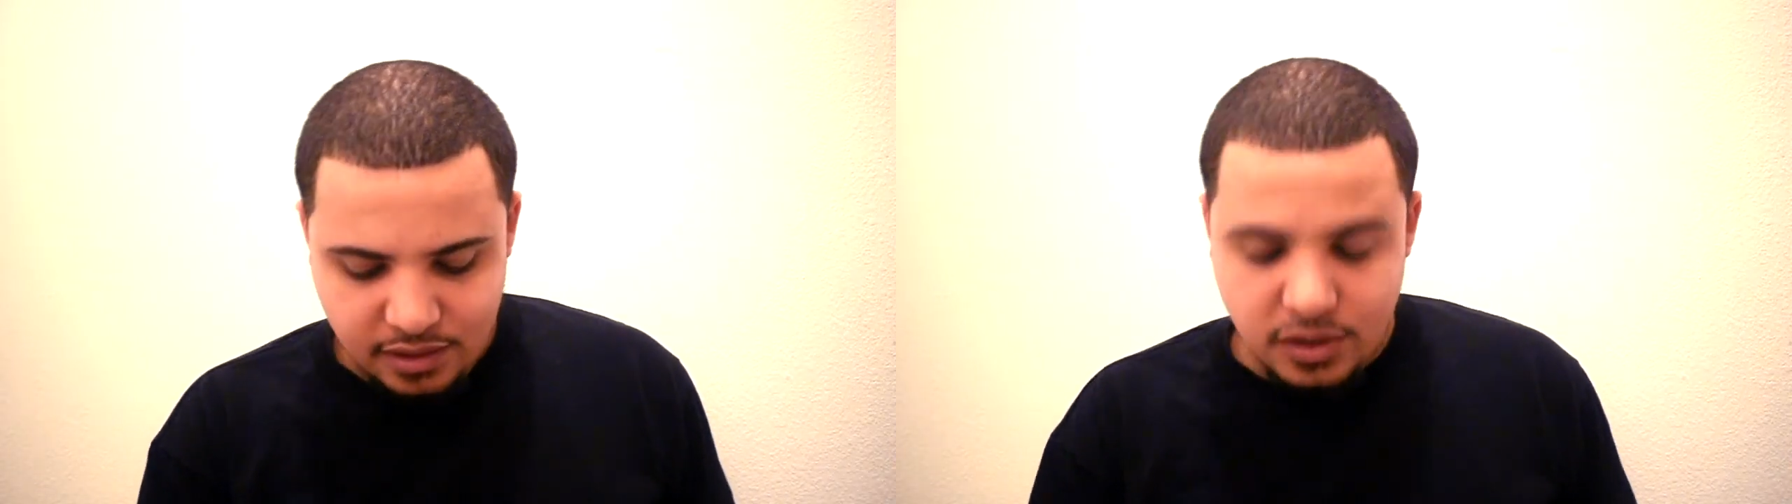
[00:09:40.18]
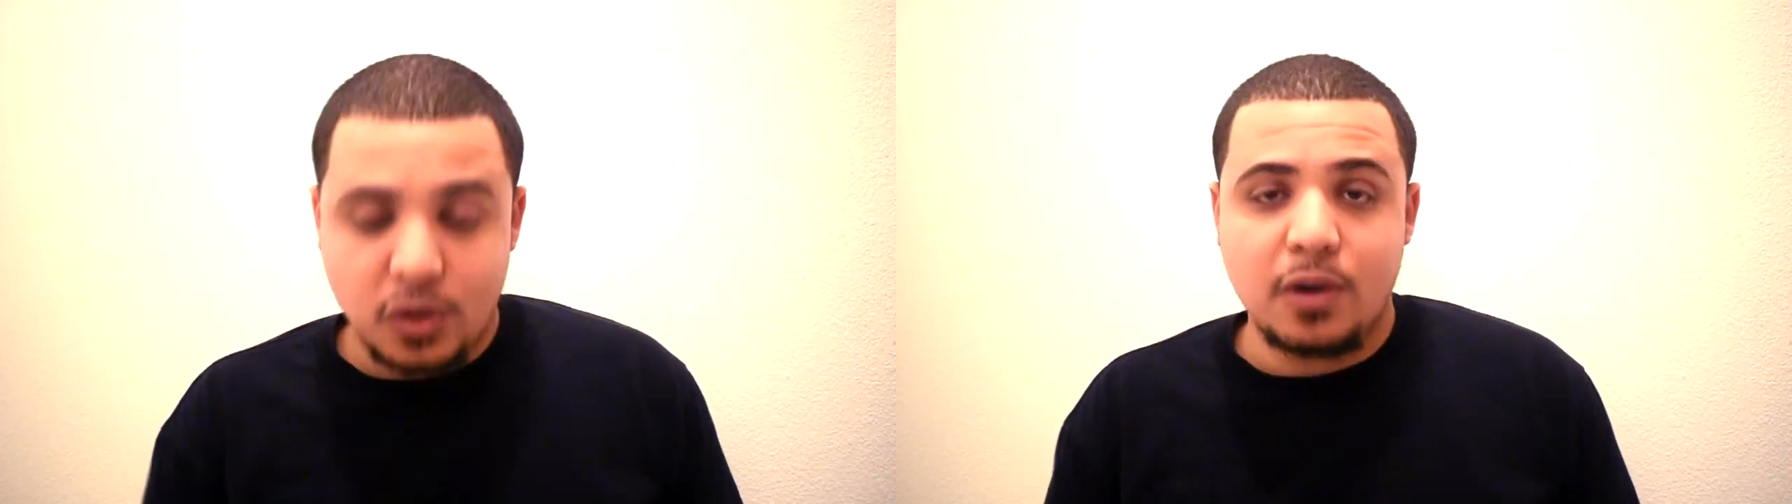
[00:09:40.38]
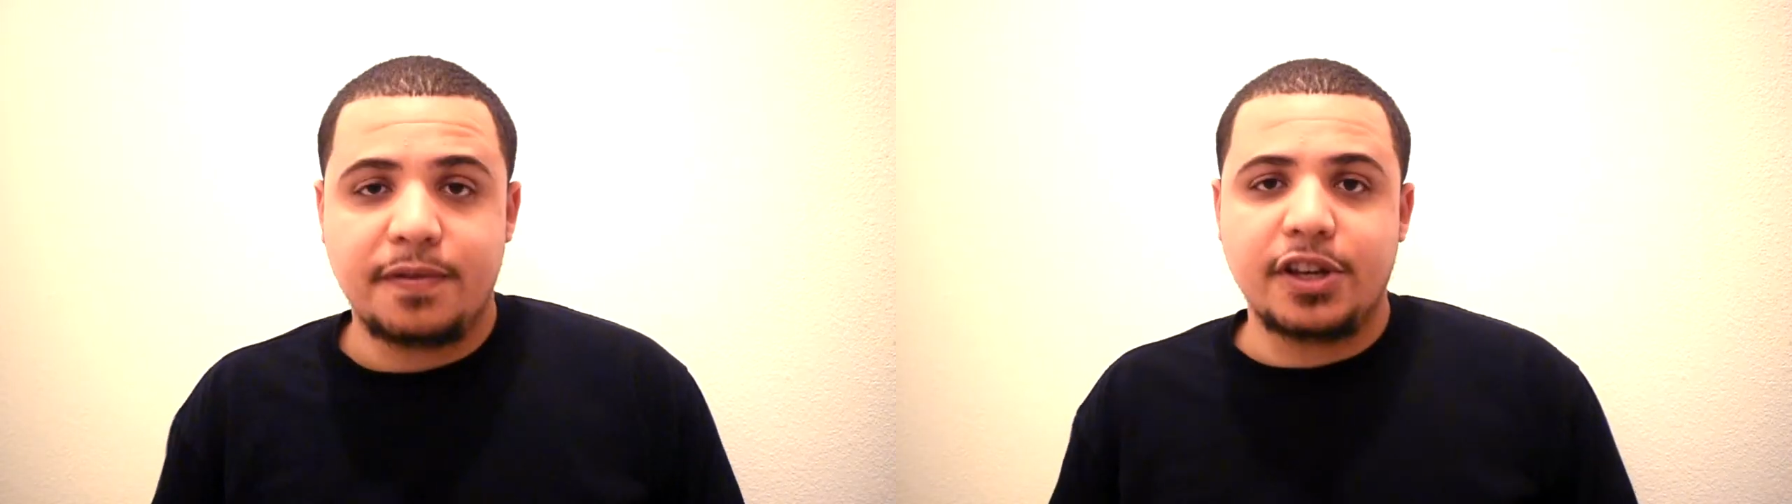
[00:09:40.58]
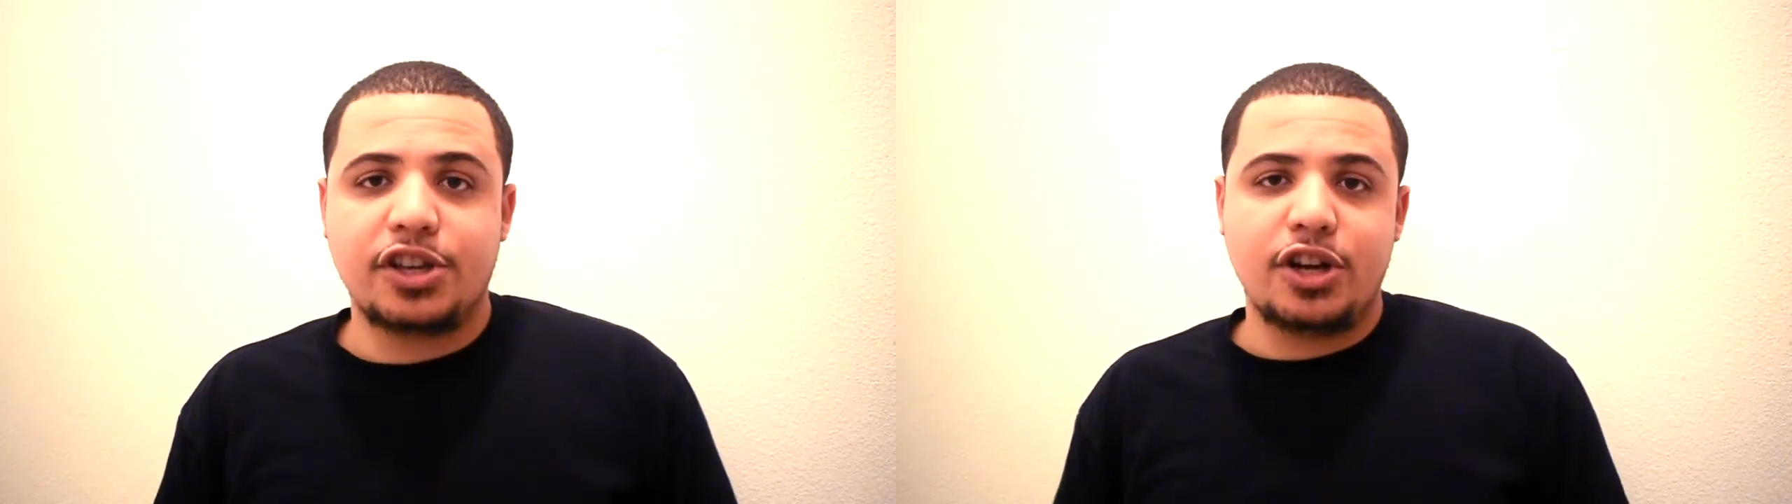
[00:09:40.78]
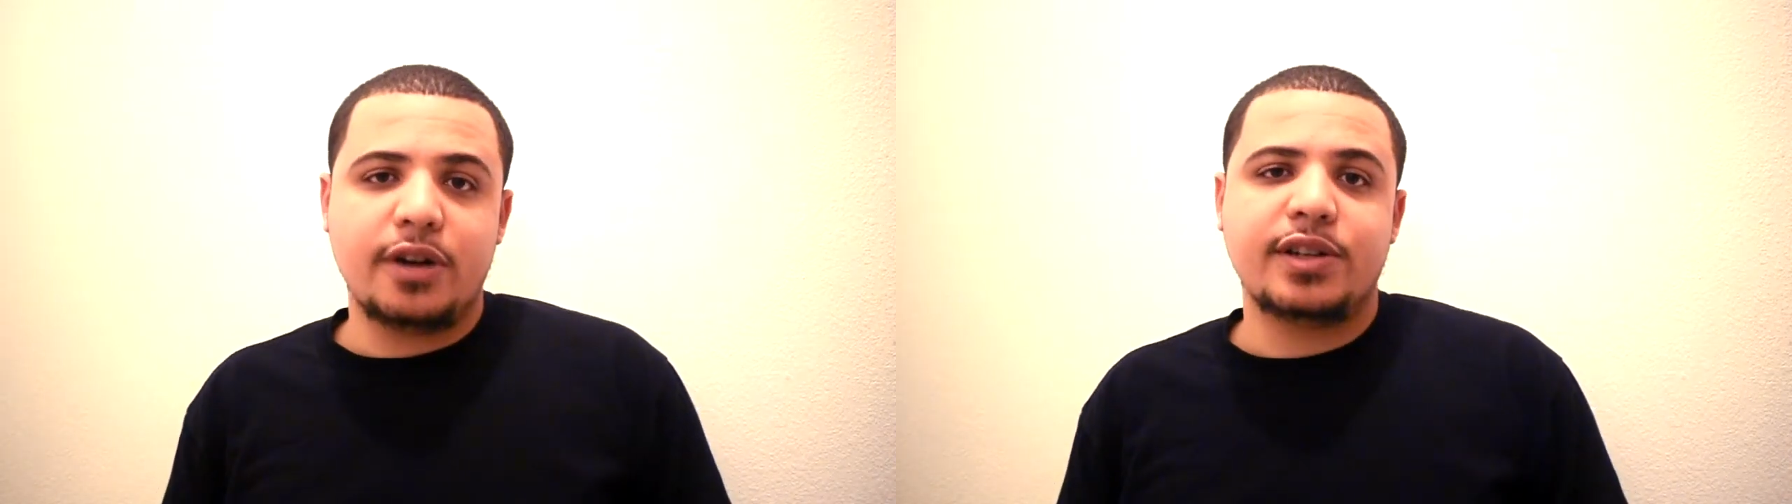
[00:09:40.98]
So if the
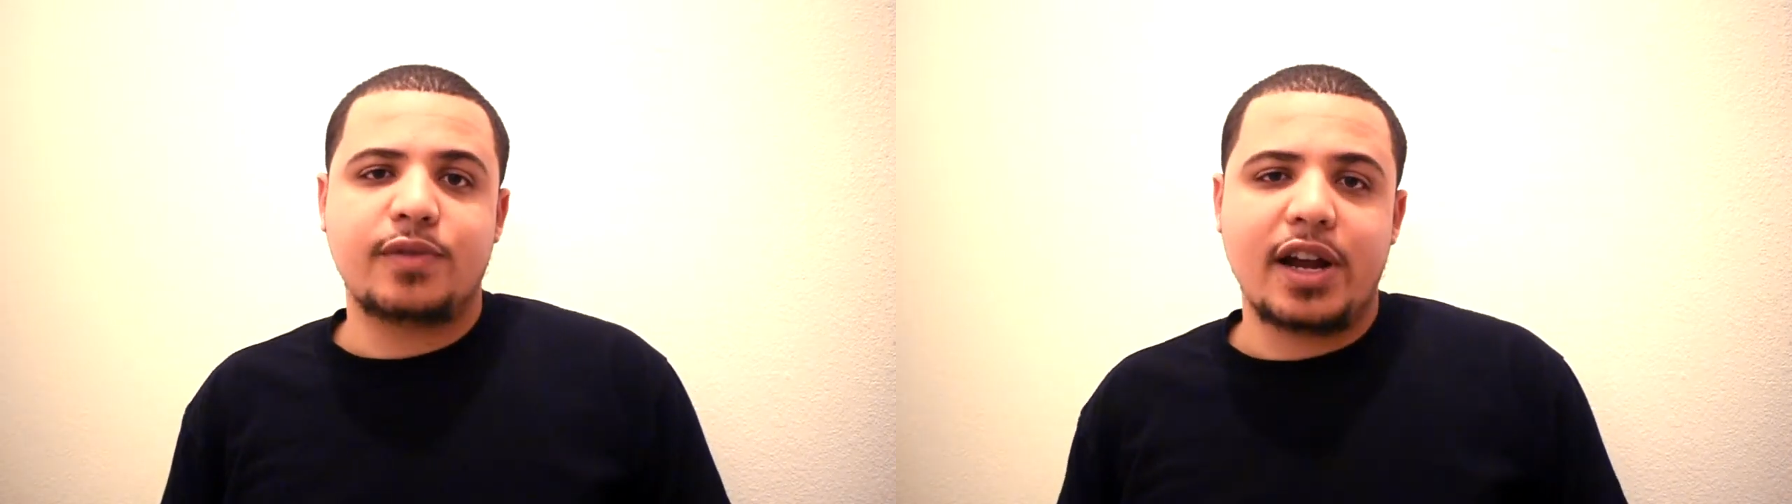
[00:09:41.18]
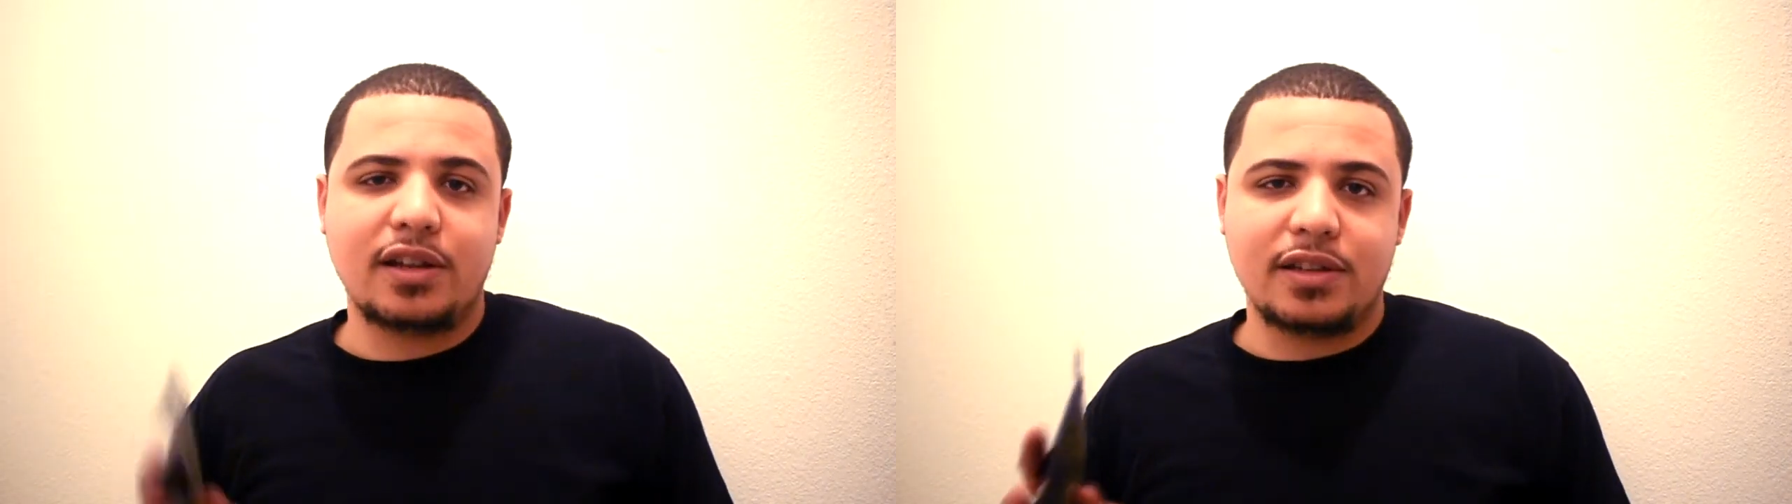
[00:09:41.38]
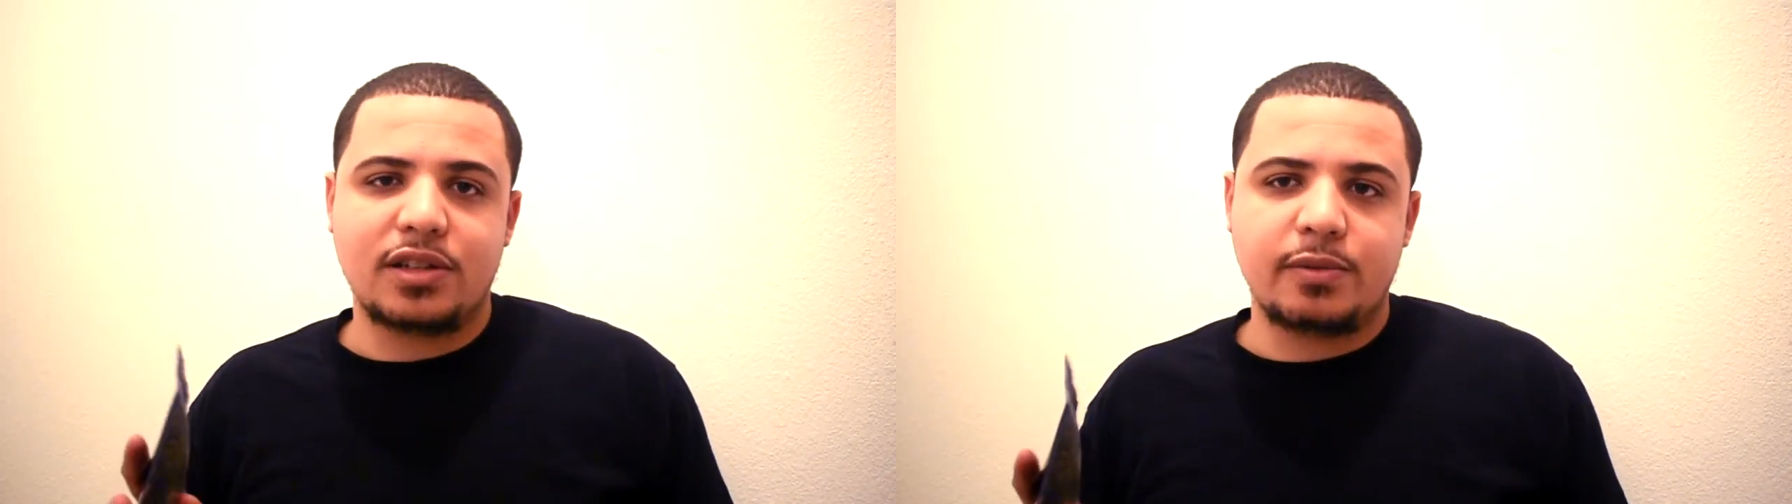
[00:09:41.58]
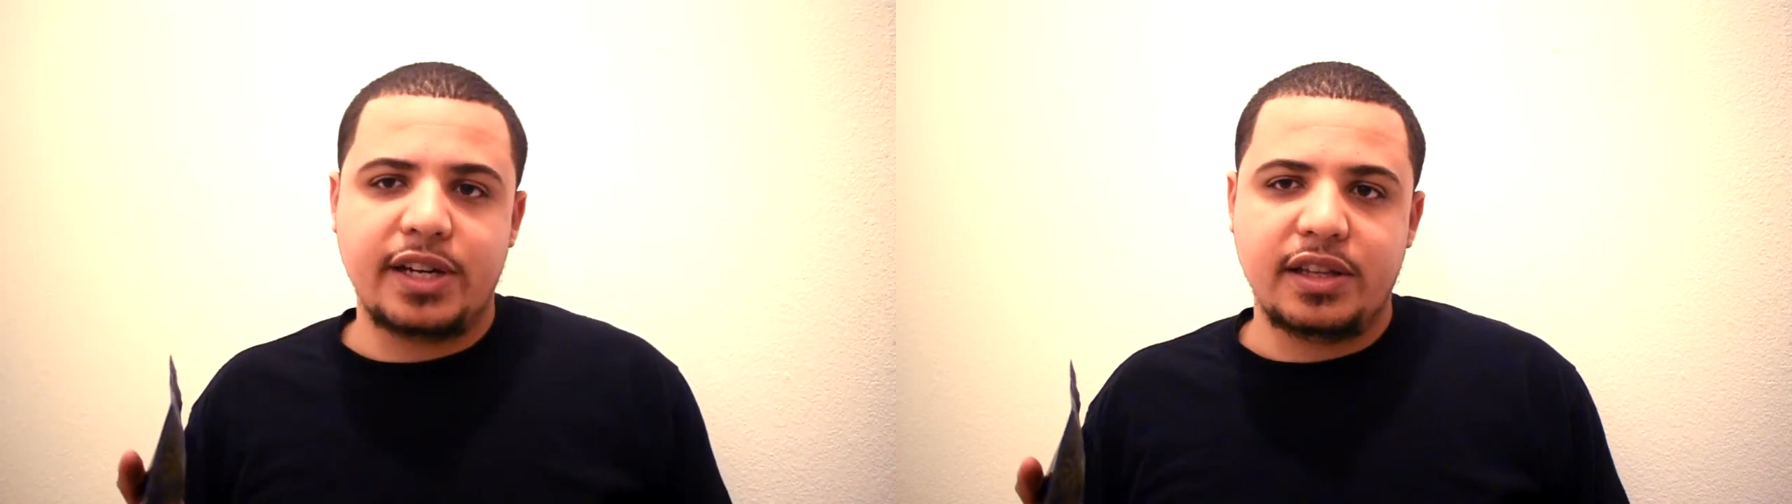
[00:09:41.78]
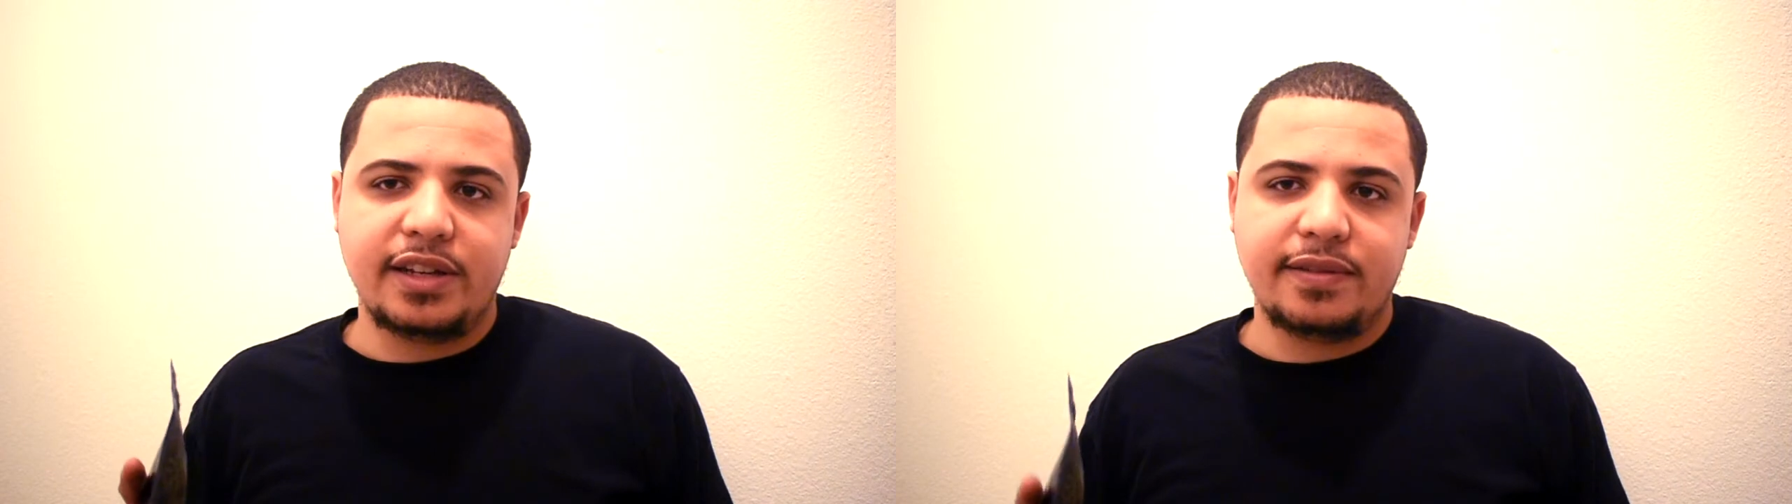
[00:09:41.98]
cure is right on the
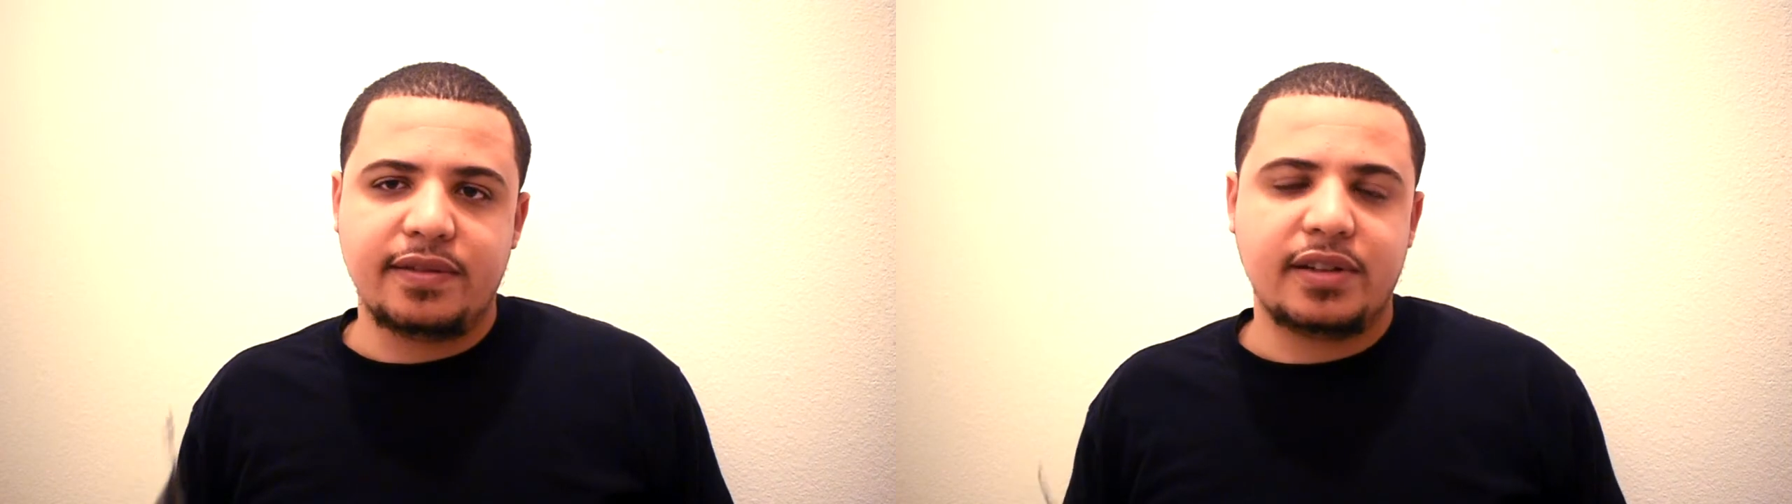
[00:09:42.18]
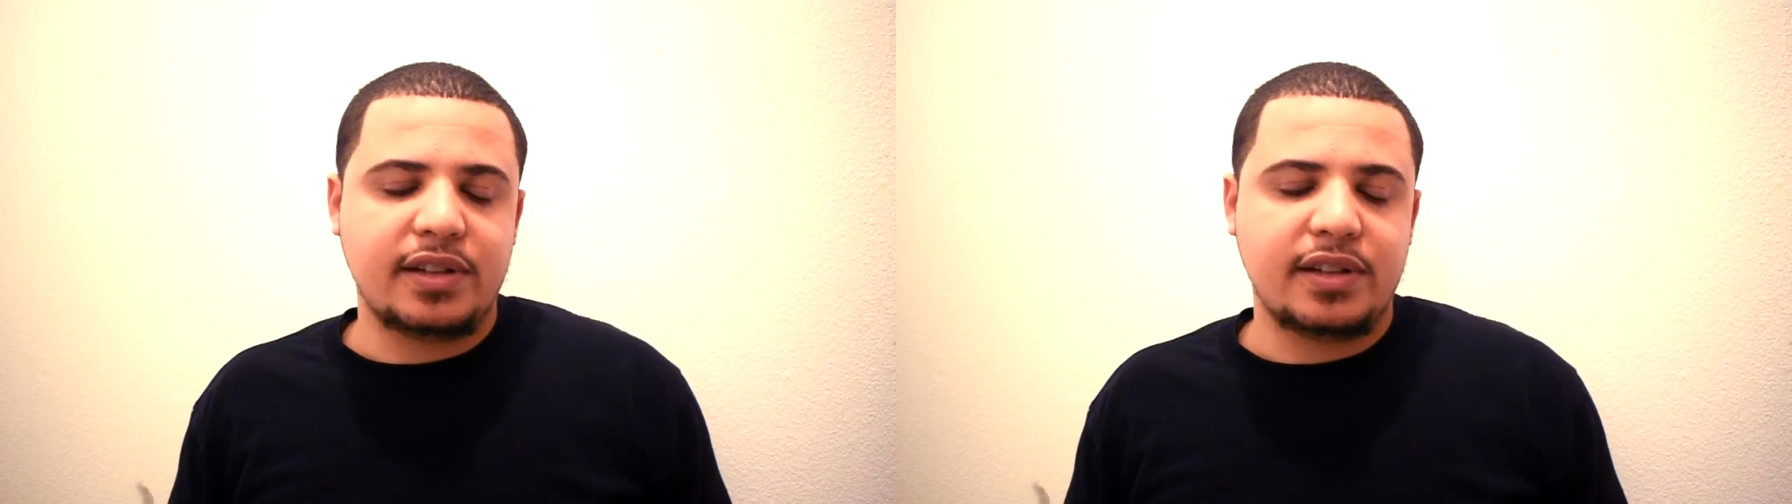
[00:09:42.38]
sweet leaf,